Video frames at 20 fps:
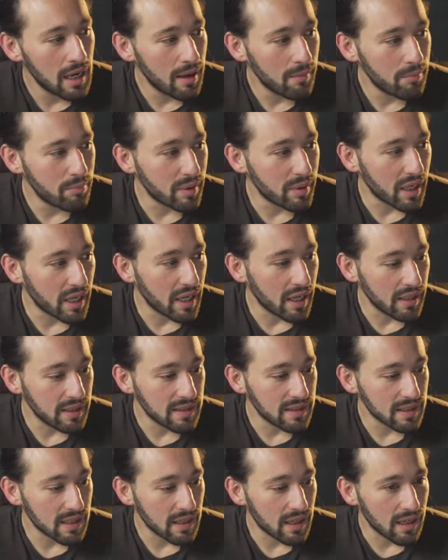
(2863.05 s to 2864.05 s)
But
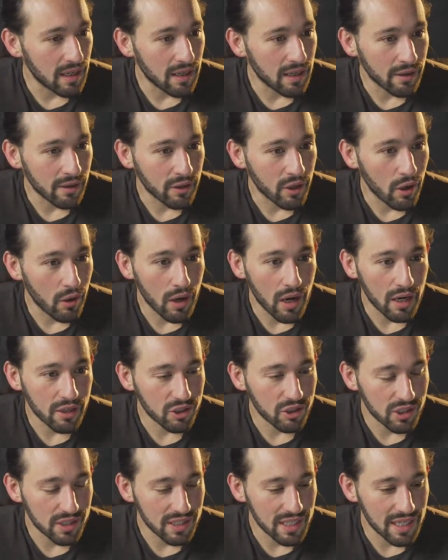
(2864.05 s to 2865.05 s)
Godox
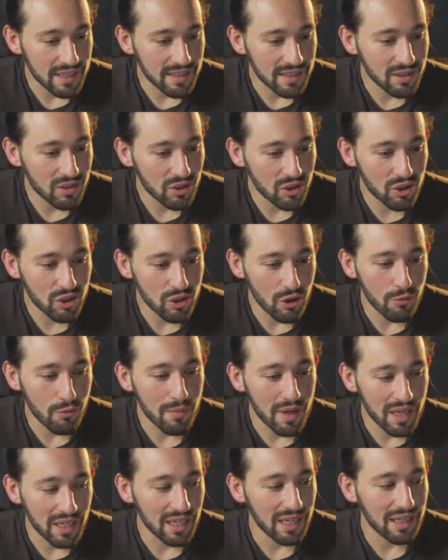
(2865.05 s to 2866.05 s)
just has so
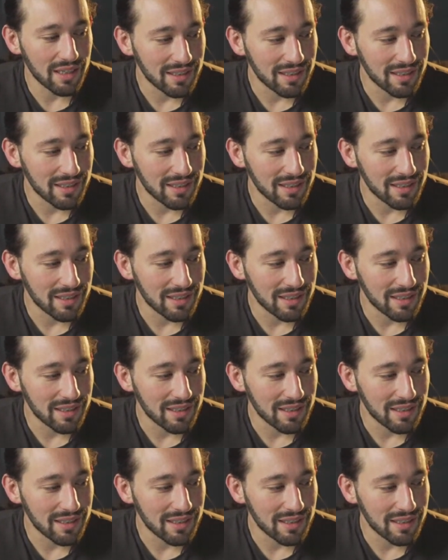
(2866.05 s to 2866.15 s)
many